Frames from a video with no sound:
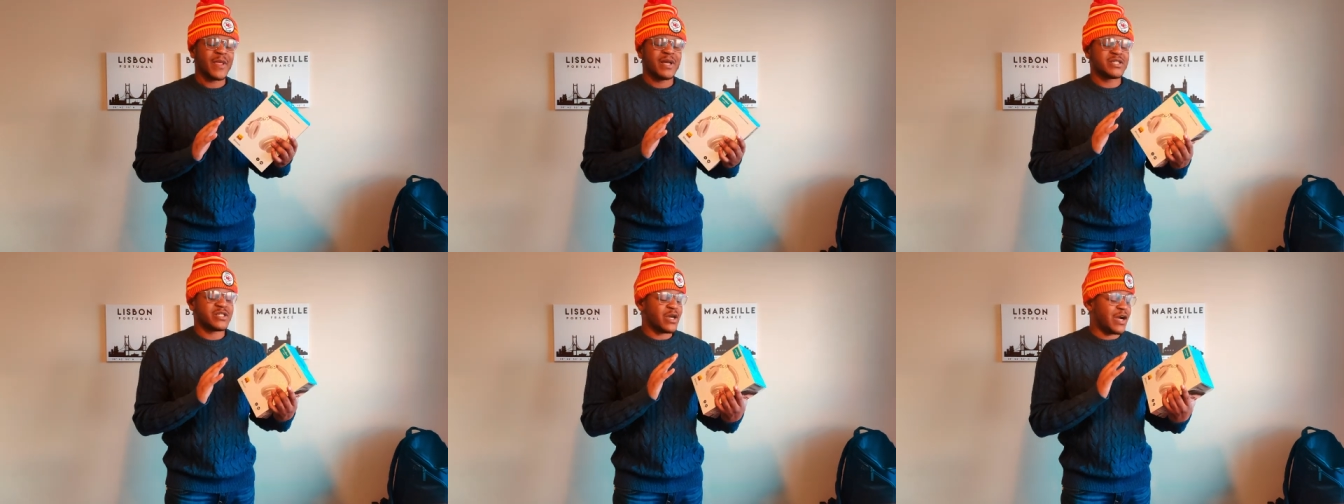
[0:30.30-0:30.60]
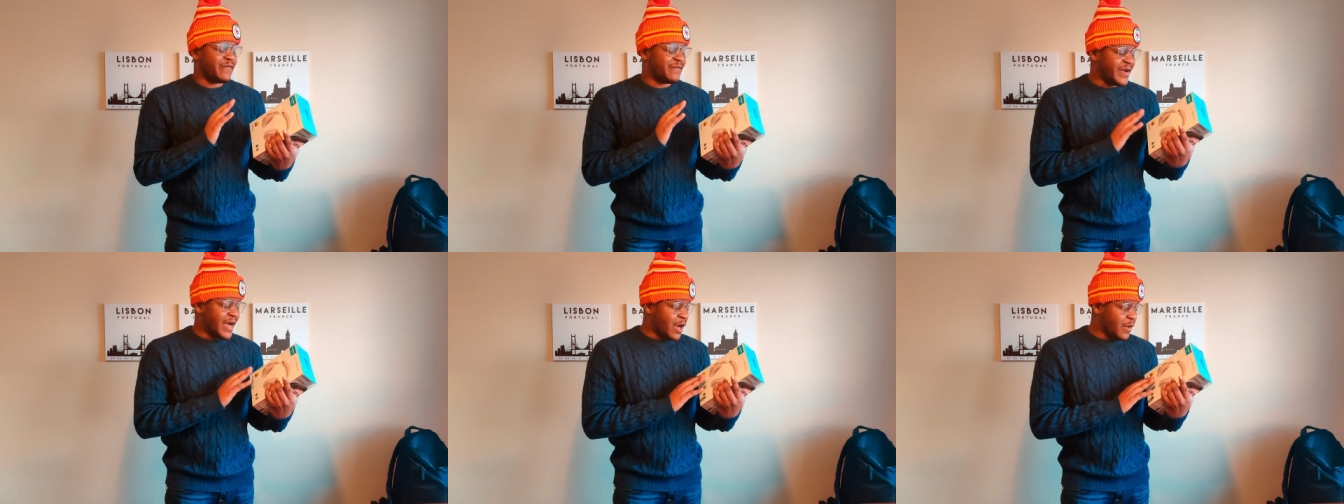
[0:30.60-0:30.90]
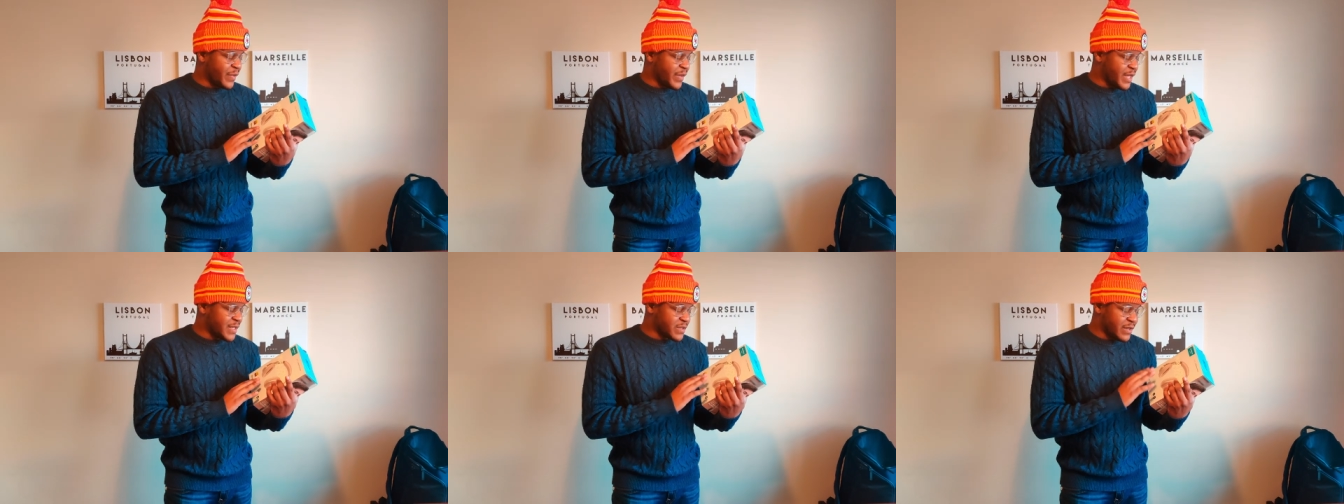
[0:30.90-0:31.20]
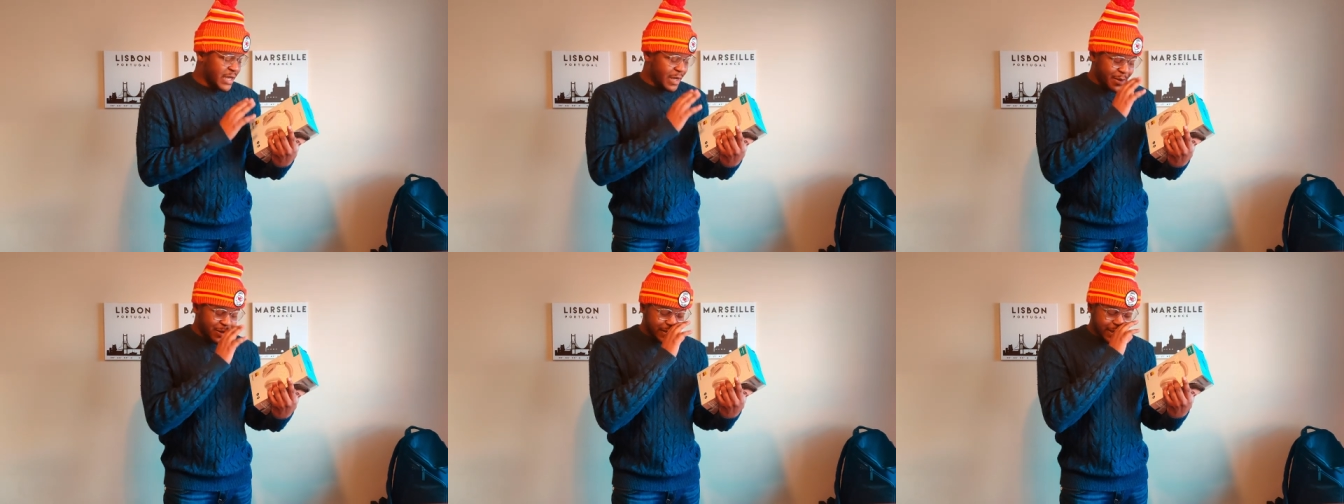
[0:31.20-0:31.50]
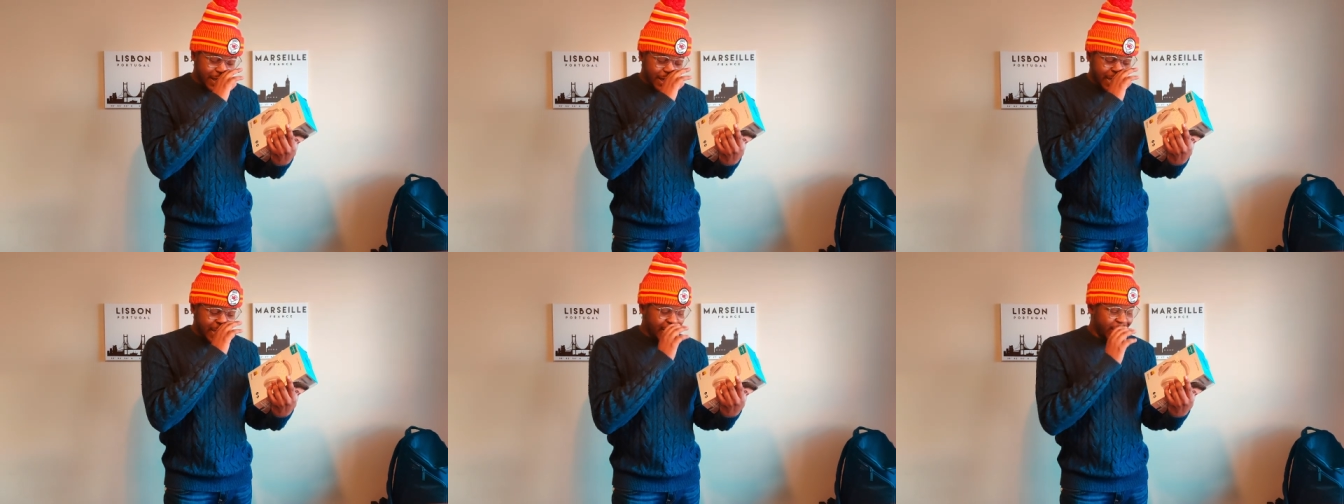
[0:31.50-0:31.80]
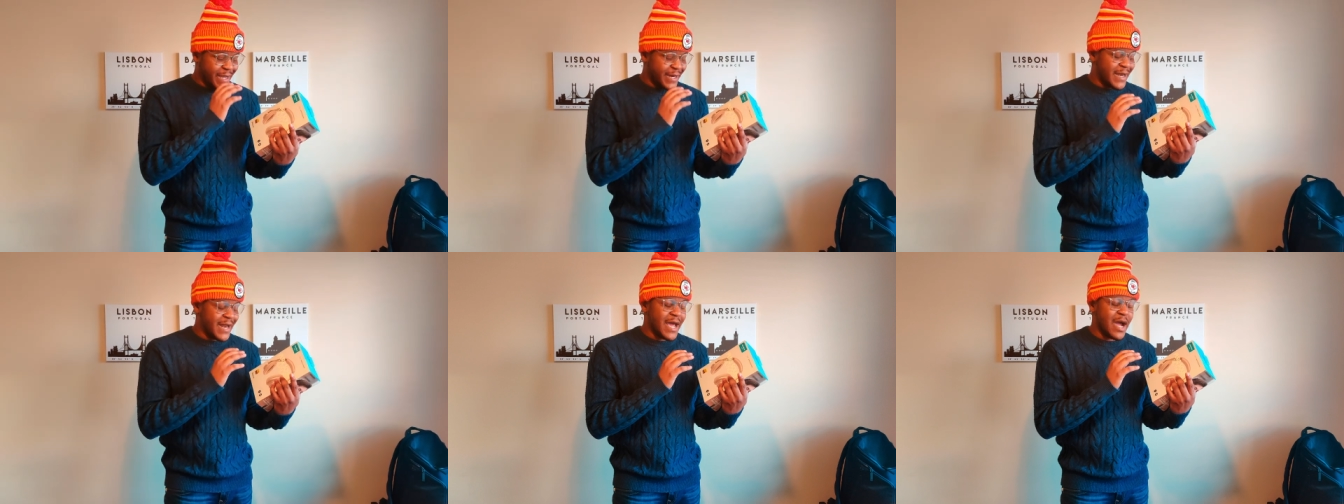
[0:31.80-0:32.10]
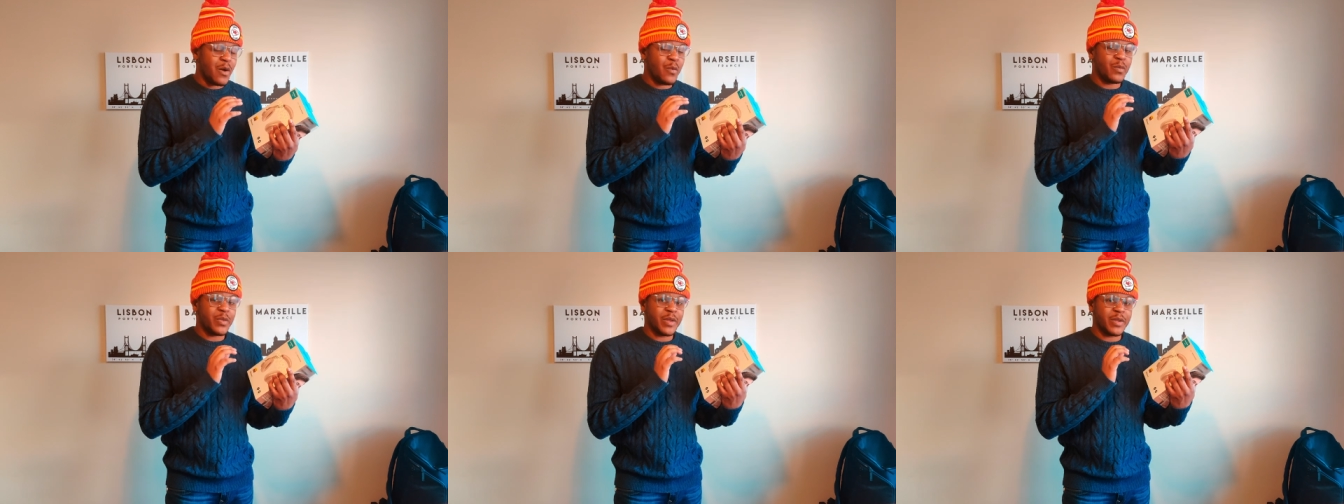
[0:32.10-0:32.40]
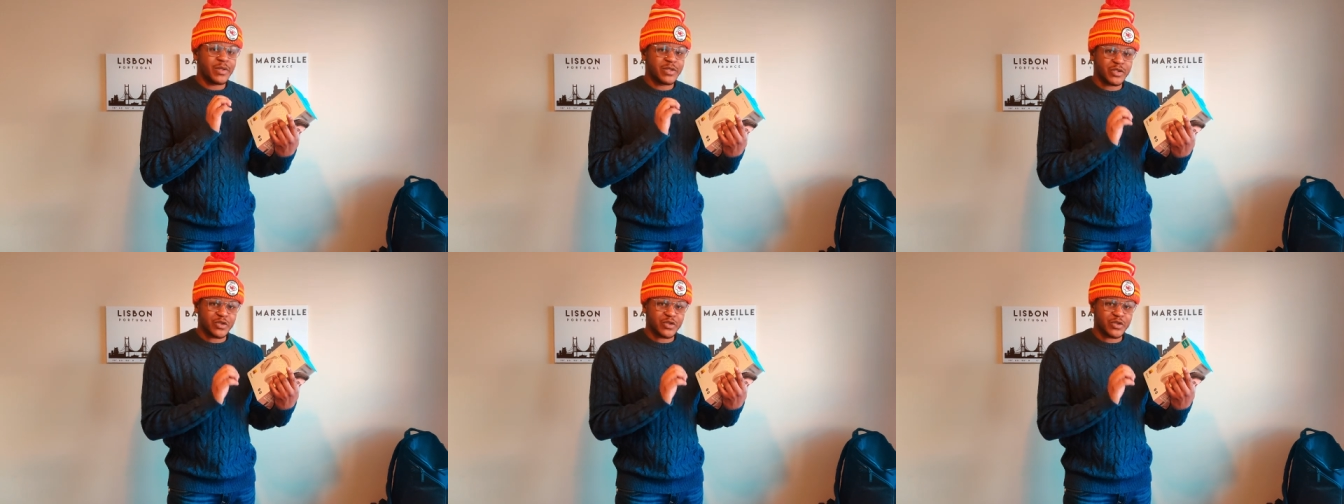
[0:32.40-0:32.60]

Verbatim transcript: So I found these on Amazon and the